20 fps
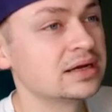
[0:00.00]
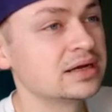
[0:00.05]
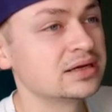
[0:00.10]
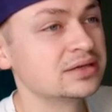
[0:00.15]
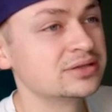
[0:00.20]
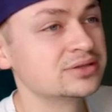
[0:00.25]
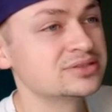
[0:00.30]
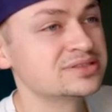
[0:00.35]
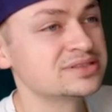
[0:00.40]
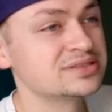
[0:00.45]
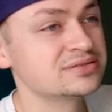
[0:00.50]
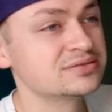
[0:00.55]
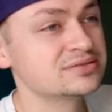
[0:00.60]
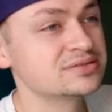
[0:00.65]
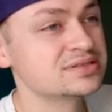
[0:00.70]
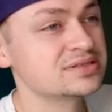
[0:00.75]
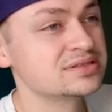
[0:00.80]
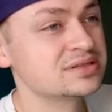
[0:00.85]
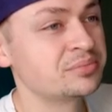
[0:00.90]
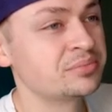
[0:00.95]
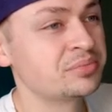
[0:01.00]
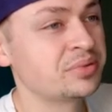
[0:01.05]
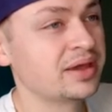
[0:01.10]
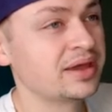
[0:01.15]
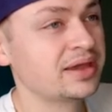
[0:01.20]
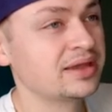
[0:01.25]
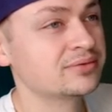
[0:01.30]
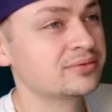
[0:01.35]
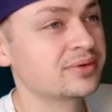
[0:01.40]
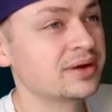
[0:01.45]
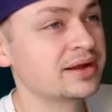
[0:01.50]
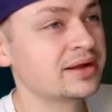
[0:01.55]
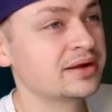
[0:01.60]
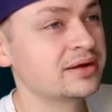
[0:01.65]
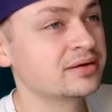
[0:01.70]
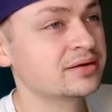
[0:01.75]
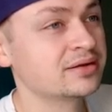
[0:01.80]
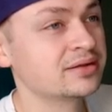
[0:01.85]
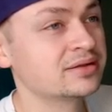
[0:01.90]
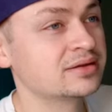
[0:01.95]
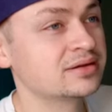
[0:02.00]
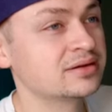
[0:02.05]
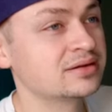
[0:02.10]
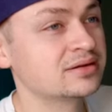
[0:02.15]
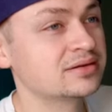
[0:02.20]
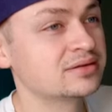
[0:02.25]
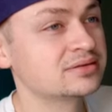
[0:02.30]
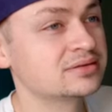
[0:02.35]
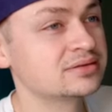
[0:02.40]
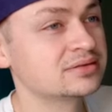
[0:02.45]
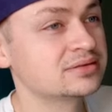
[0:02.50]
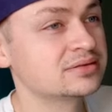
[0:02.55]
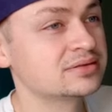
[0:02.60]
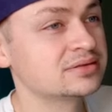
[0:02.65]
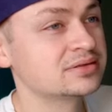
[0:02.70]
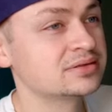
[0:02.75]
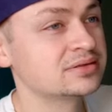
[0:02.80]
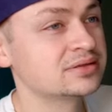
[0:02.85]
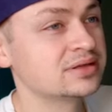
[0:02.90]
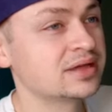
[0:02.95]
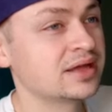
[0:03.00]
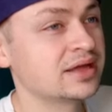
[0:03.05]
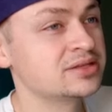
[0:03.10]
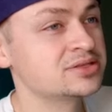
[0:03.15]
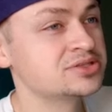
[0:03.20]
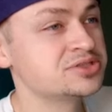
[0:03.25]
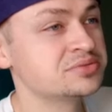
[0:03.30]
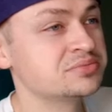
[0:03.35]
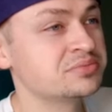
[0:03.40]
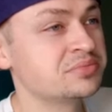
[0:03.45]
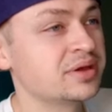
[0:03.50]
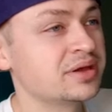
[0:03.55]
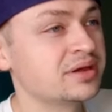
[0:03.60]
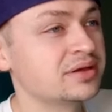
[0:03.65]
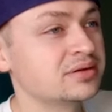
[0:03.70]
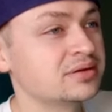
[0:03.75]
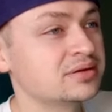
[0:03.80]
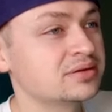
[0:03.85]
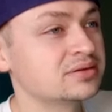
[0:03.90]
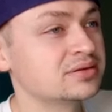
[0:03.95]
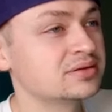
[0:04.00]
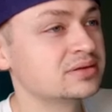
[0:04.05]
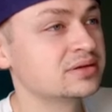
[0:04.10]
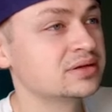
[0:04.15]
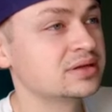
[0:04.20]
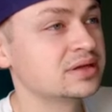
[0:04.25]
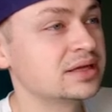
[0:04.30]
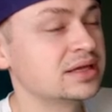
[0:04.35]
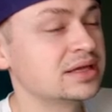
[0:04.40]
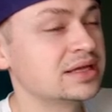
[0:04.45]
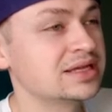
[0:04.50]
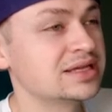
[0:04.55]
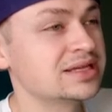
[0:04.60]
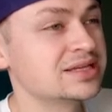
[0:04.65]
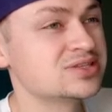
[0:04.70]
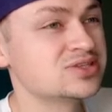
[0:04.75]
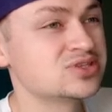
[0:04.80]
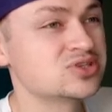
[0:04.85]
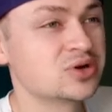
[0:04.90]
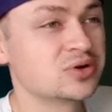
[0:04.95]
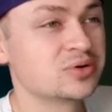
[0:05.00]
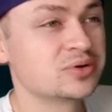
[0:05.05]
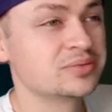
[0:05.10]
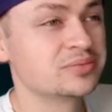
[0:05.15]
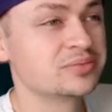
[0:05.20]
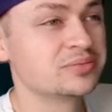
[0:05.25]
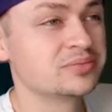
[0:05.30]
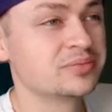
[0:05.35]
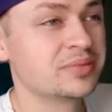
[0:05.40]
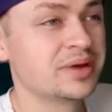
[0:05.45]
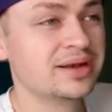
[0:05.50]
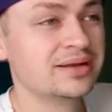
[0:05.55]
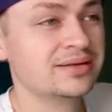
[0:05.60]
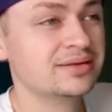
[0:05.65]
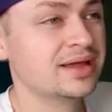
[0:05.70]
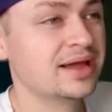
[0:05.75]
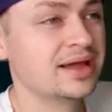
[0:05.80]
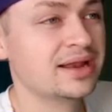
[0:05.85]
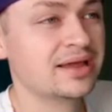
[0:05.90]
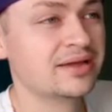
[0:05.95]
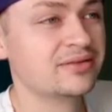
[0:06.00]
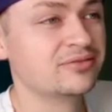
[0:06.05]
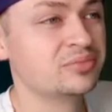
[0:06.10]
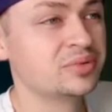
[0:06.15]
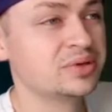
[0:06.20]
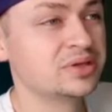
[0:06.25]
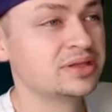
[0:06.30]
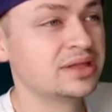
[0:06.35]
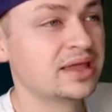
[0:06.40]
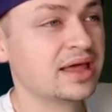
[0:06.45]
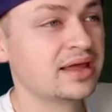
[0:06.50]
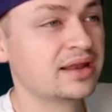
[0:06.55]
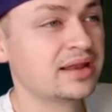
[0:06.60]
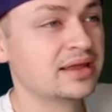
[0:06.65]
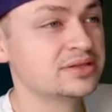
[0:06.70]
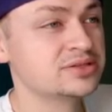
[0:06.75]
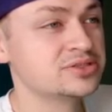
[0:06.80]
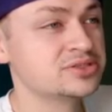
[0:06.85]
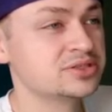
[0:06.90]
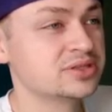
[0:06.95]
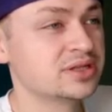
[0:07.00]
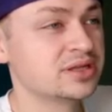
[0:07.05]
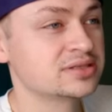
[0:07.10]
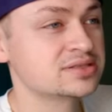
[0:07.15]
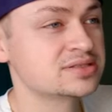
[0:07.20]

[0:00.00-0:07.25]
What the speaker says: You still see the paint right here on the engine bay, so it might not have been that engine that